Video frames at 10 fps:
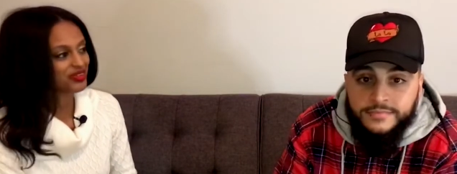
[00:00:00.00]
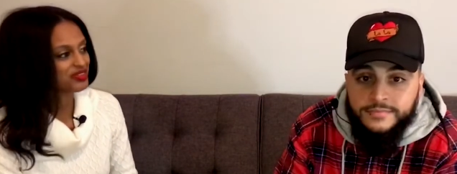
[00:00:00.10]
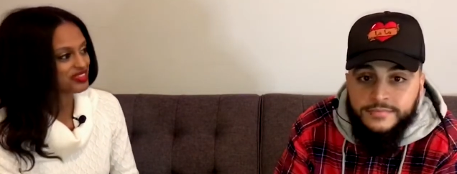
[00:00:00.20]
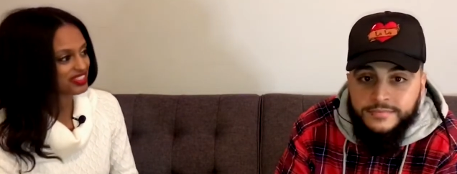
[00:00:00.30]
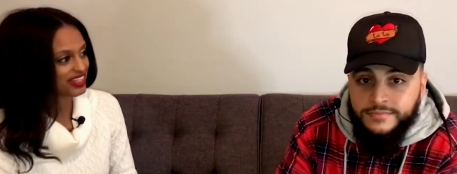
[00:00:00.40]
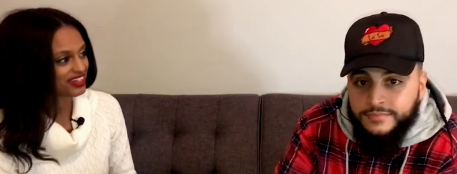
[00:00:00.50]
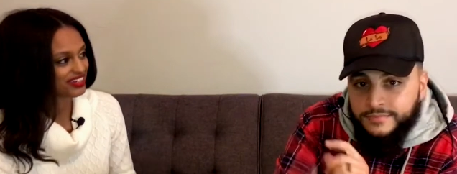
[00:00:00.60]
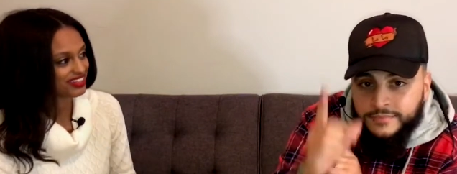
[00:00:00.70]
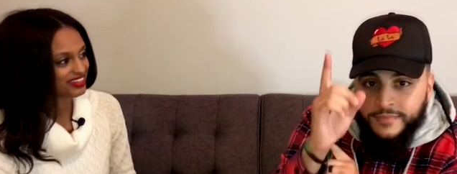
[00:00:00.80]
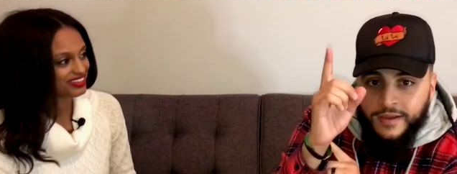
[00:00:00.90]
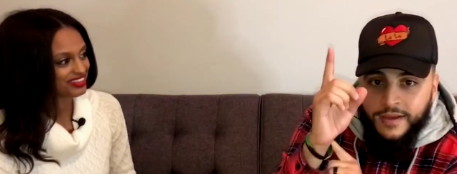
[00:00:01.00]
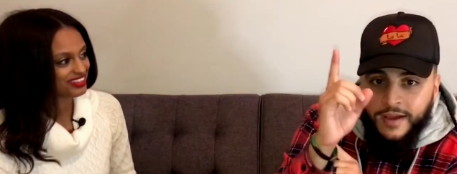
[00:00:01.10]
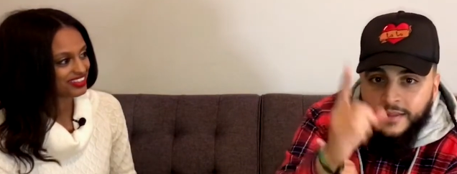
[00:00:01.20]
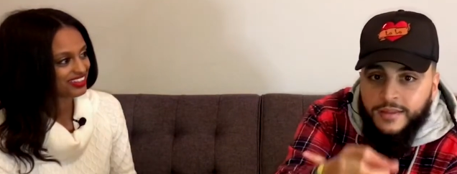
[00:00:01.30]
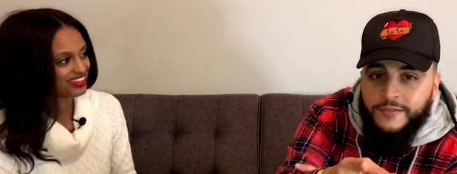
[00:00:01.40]
Speaker 1: what would you say to her?
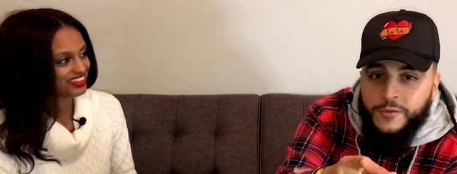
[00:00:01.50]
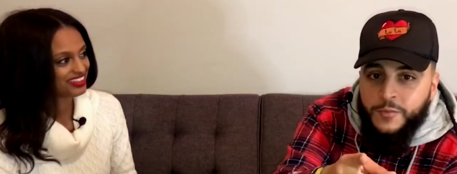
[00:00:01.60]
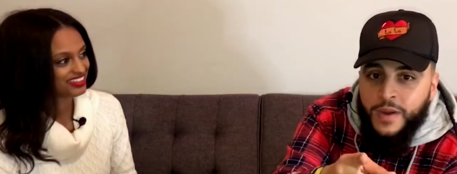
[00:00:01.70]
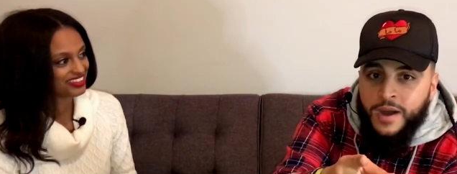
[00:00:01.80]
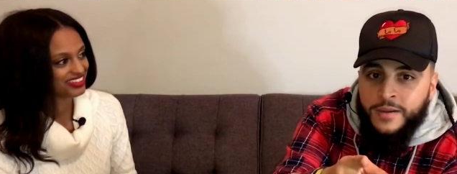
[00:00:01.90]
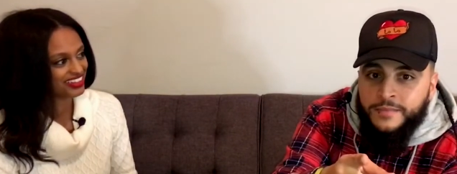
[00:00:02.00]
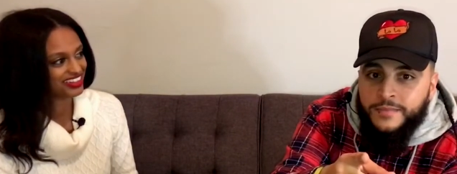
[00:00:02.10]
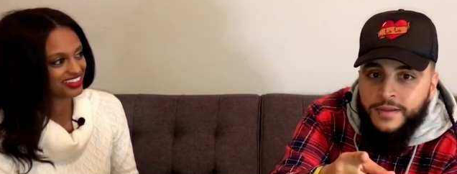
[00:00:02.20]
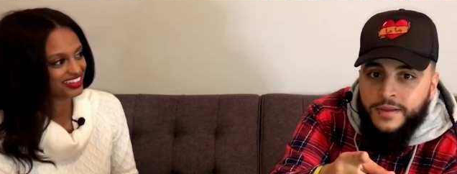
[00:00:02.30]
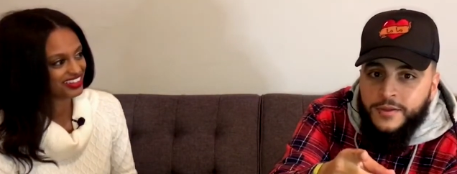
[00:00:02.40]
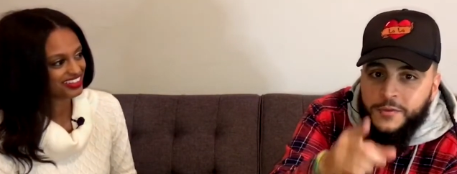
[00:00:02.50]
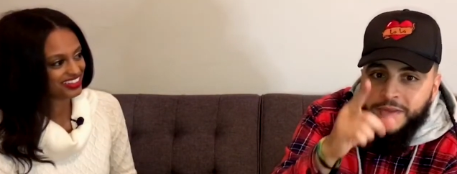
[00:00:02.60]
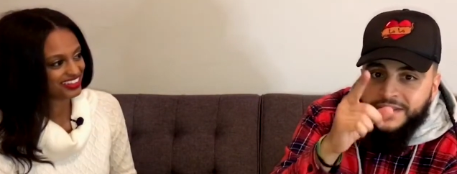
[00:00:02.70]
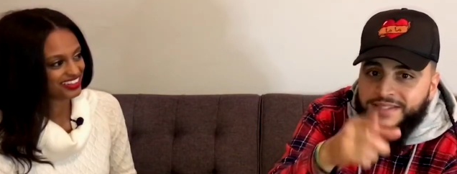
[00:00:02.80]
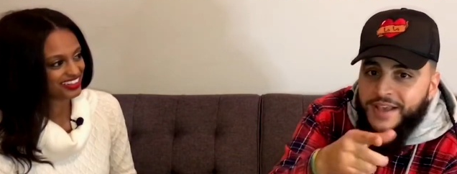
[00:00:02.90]
Speaker 2: I love you, mom. You
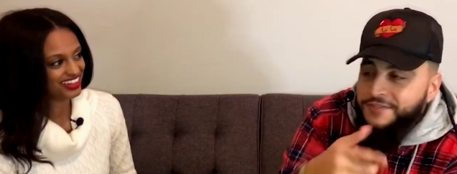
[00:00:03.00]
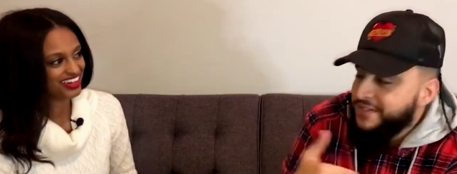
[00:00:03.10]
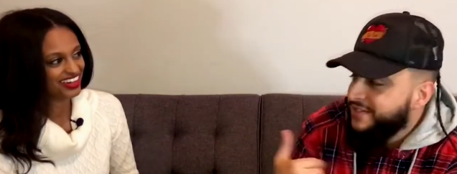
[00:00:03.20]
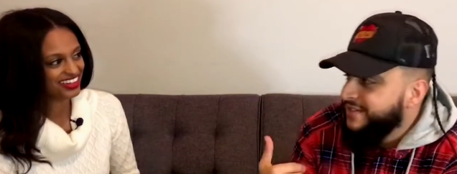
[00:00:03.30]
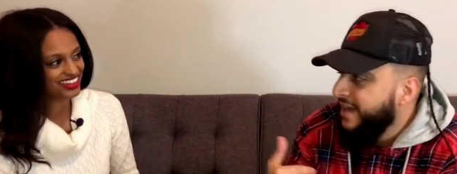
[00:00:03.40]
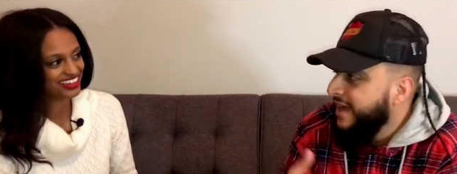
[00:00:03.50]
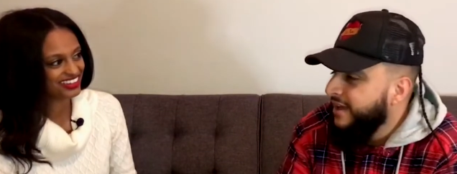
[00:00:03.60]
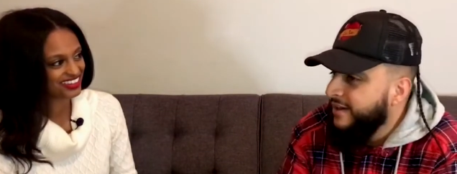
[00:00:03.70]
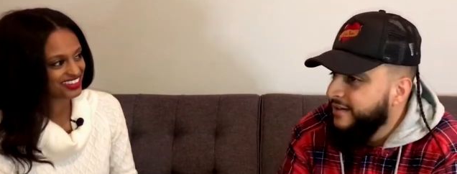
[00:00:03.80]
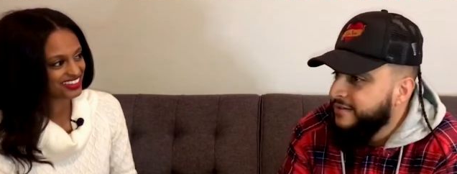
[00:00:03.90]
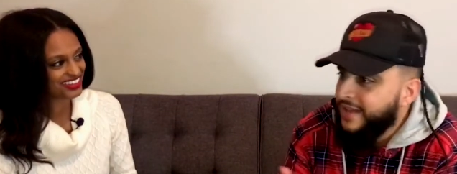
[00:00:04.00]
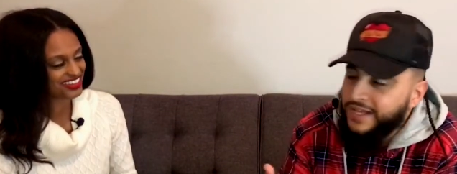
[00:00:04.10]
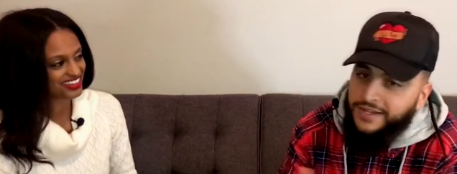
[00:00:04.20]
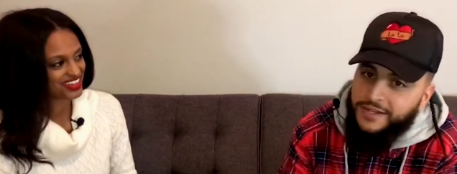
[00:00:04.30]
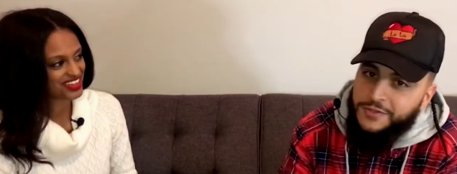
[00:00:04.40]
be safe. She just got uh,
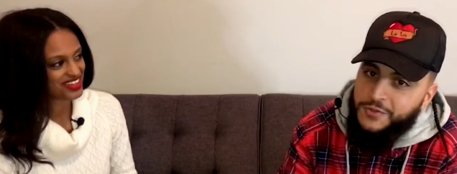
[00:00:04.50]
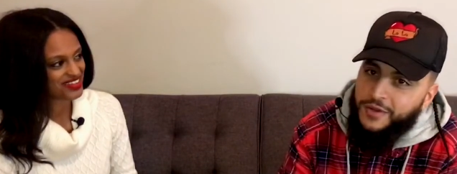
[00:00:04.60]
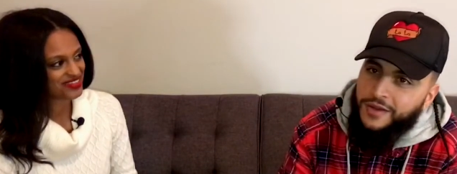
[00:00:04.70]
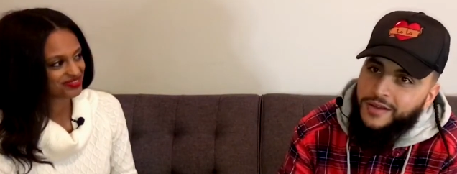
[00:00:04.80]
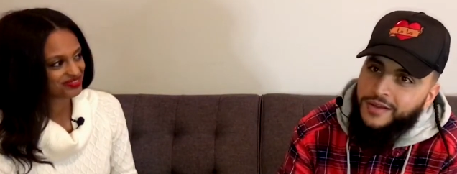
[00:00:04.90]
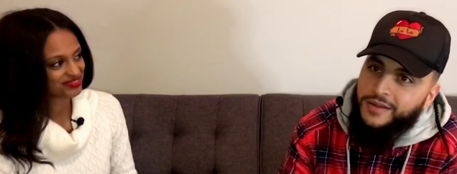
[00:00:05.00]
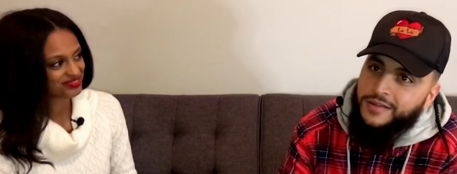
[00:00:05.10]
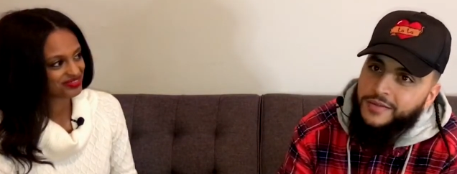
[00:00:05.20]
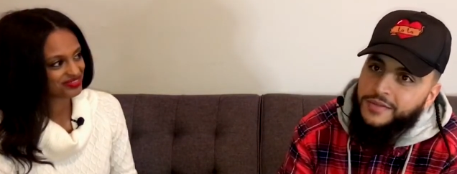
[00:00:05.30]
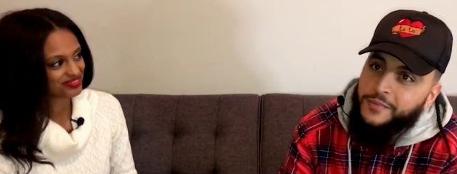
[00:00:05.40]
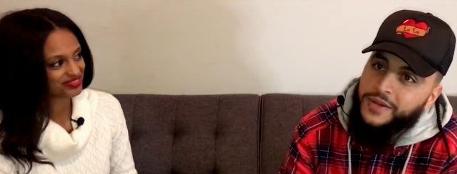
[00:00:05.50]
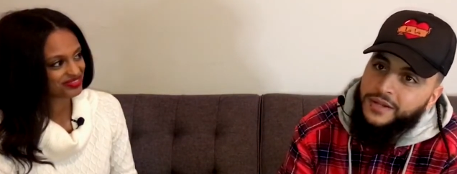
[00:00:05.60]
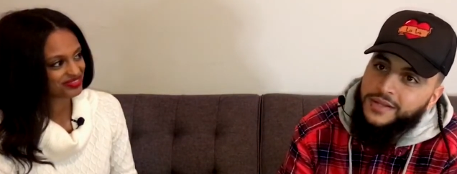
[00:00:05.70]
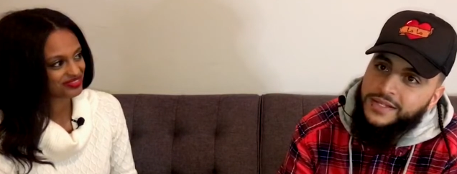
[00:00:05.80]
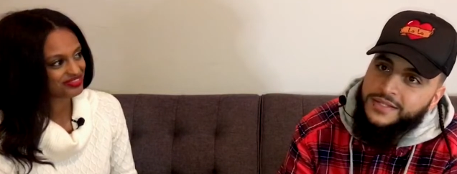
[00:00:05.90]
landed in uh, the
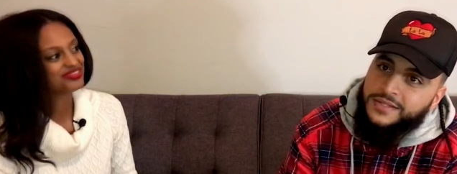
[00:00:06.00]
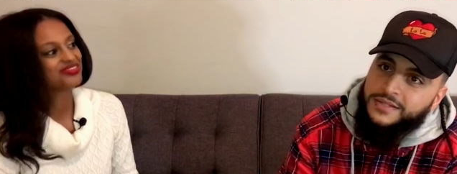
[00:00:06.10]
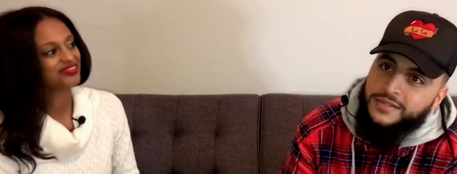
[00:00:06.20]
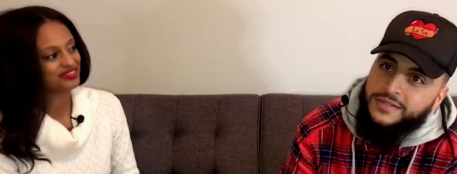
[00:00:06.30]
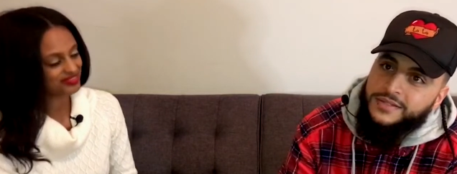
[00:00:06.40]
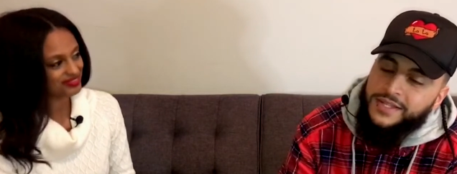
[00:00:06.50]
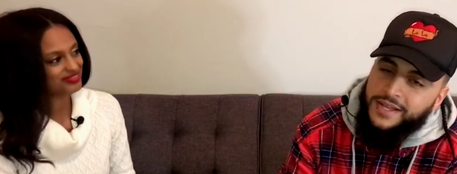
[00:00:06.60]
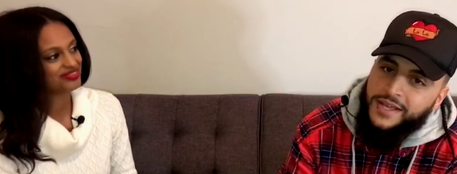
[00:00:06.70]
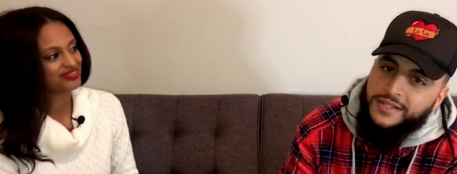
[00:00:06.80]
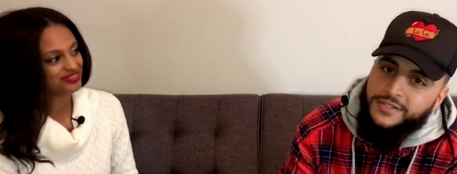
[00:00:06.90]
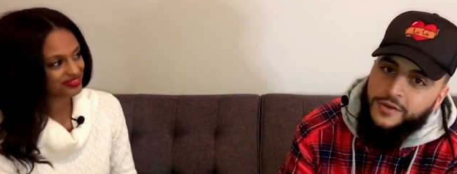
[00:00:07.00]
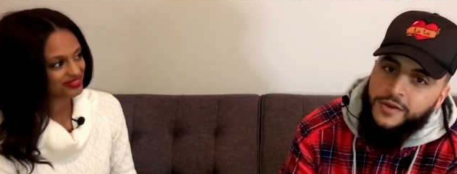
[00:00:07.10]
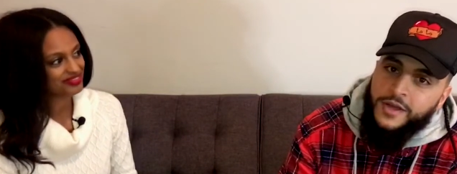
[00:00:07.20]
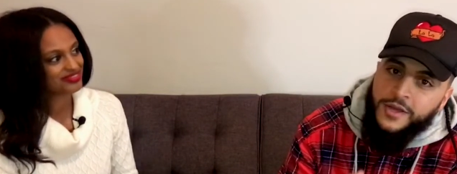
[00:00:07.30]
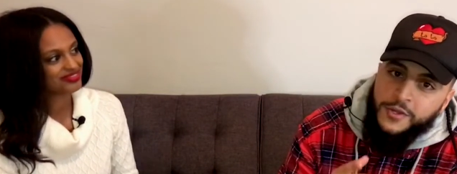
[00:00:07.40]
Middle East today.
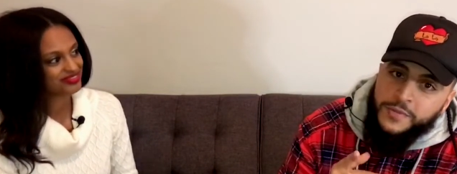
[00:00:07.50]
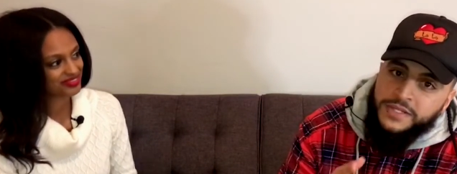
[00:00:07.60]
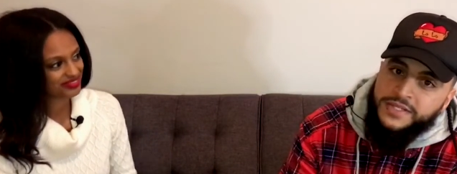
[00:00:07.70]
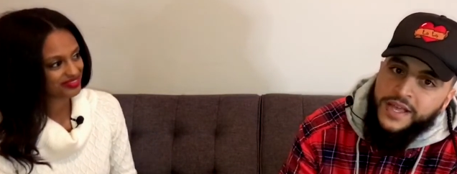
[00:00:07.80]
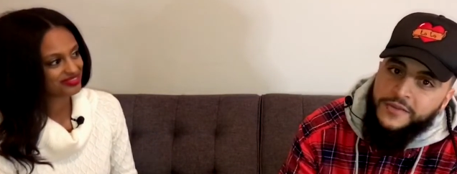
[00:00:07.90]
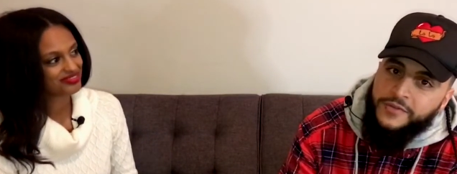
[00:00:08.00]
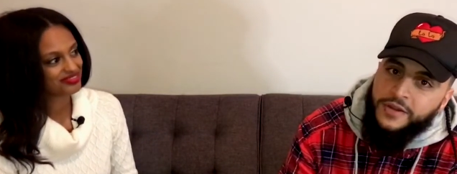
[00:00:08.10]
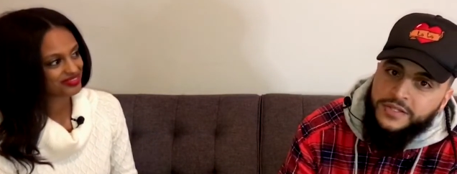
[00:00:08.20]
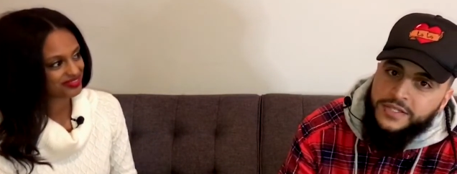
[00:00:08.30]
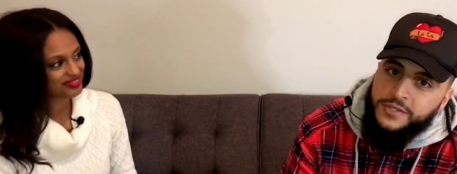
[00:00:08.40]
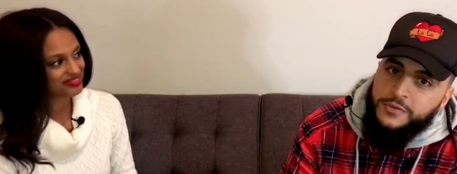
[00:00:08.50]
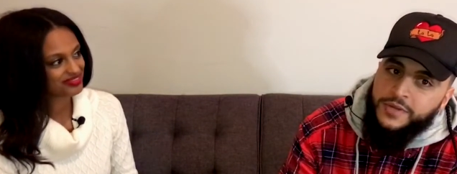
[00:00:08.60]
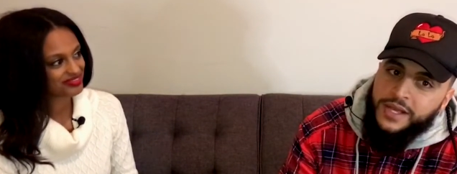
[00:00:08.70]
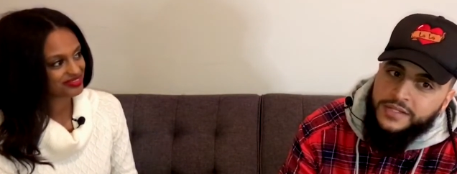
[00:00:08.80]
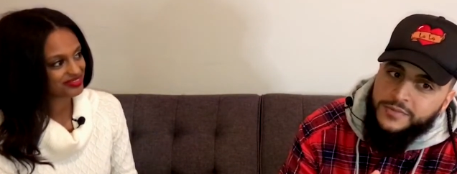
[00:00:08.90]
So you be safe, and I'll see you
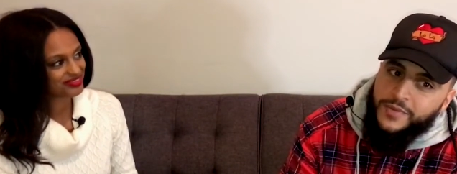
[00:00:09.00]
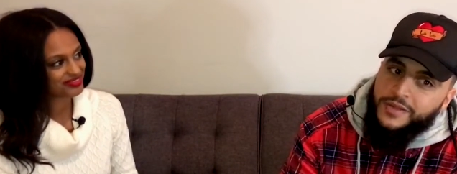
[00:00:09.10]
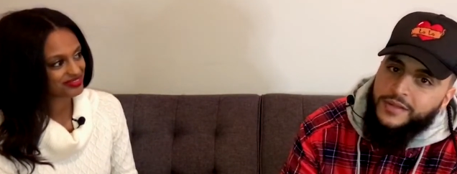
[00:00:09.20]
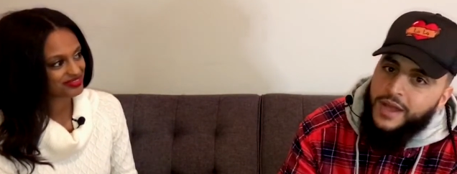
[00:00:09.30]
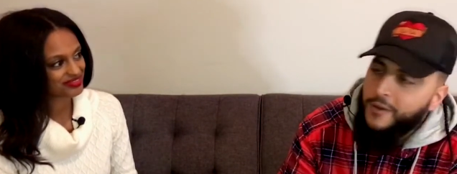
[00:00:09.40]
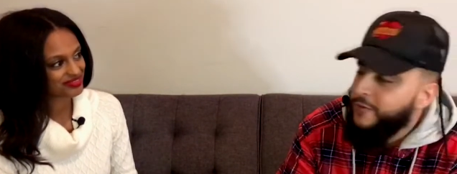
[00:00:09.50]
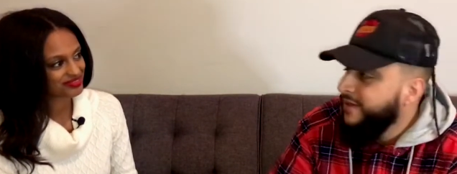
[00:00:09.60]
next month, God